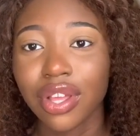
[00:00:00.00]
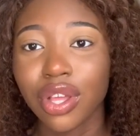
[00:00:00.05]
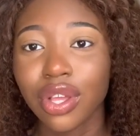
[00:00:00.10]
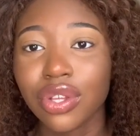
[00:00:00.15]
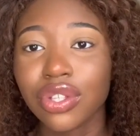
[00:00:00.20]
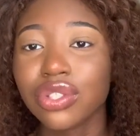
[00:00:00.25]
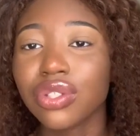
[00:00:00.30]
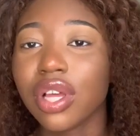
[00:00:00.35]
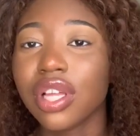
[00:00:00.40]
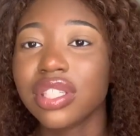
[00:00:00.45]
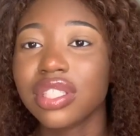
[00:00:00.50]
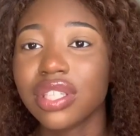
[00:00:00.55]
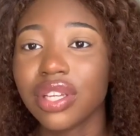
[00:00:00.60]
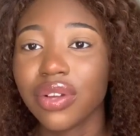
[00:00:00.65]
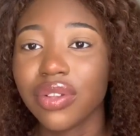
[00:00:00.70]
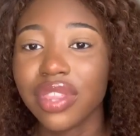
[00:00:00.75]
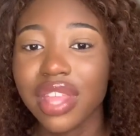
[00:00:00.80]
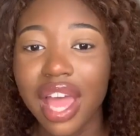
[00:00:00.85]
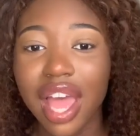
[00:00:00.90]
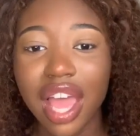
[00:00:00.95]
So until
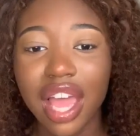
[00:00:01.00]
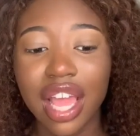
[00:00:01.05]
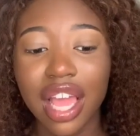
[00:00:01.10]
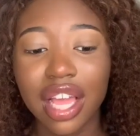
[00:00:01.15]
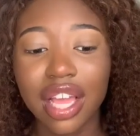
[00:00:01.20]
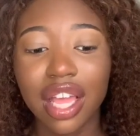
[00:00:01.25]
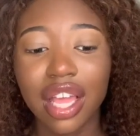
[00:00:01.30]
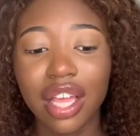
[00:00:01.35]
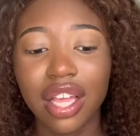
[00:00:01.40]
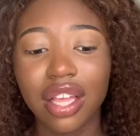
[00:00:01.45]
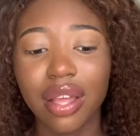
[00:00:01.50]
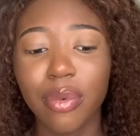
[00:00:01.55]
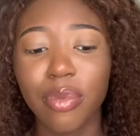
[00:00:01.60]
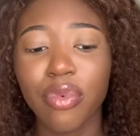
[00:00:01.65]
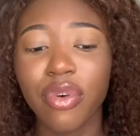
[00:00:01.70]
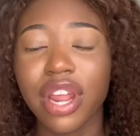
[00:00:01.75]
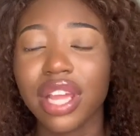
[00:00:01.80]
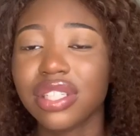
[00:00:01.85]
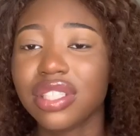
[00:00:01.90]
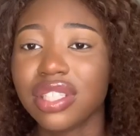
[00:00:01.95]
that
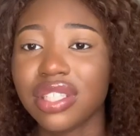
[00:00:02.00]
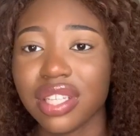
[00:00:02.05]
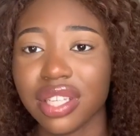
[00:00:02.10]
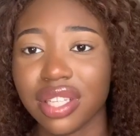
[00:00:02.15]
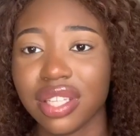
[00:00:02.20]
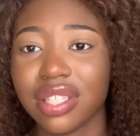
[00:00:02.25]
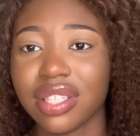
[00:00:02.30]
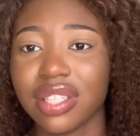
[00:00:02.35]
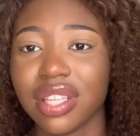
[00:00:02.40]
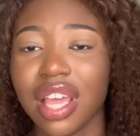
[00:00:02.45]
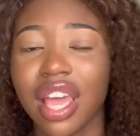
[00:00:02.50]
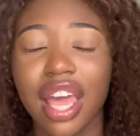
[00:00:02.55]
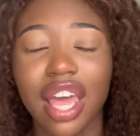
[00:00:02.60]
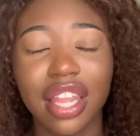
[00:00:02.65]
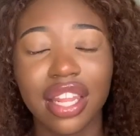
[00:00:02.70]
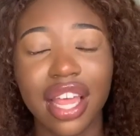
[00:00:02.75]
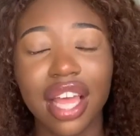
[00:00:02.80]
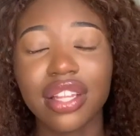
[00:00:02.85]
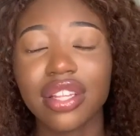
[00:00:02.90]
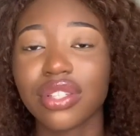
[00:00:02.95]
prejudice and
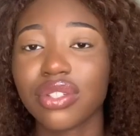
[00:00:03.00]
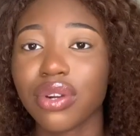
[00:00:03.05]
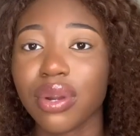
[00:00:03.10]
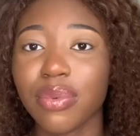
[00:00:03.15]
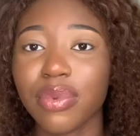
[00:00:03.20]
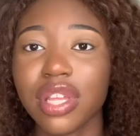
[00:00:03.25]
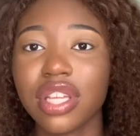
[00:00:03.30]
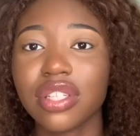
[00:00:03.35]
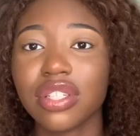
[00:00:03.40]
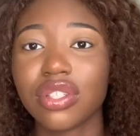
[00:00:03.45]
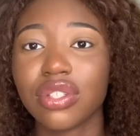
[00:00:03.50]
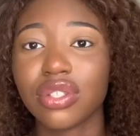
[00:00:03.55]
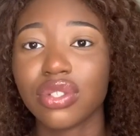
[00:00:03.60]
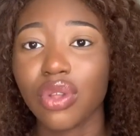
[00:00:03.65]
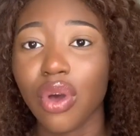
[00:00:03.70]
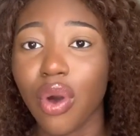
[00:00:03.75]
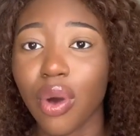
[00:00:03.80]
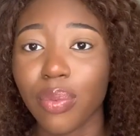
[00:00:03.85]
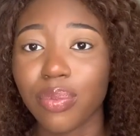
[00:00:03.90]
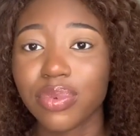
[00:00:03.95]
that discrimination
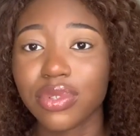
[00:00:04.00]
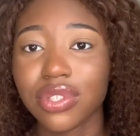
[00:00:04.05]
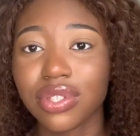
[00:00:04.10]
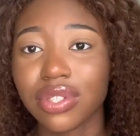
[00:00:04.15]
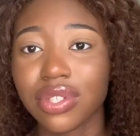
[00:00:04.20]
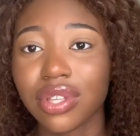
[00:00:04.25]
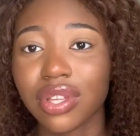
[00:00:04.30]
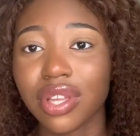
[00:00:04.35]
stops,